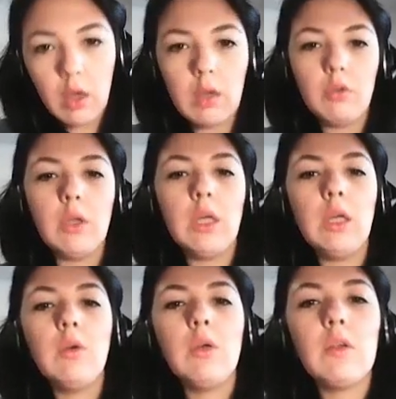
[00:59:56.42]
So here
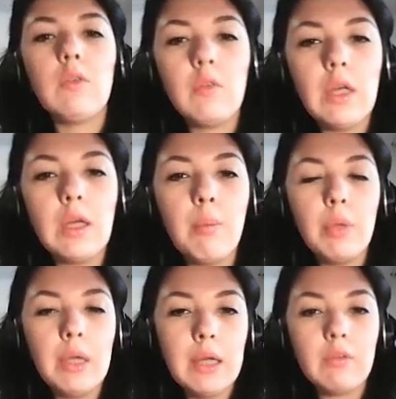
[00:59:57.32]
you can see a
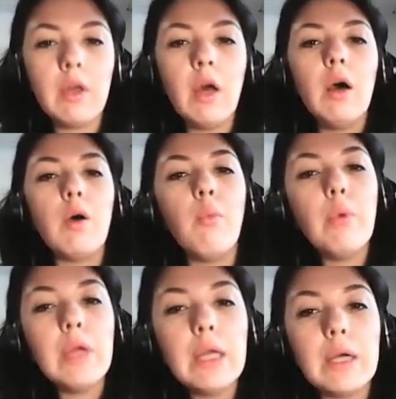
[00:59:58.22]
place
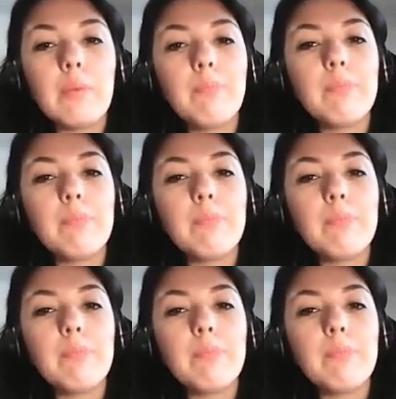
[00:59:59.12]
where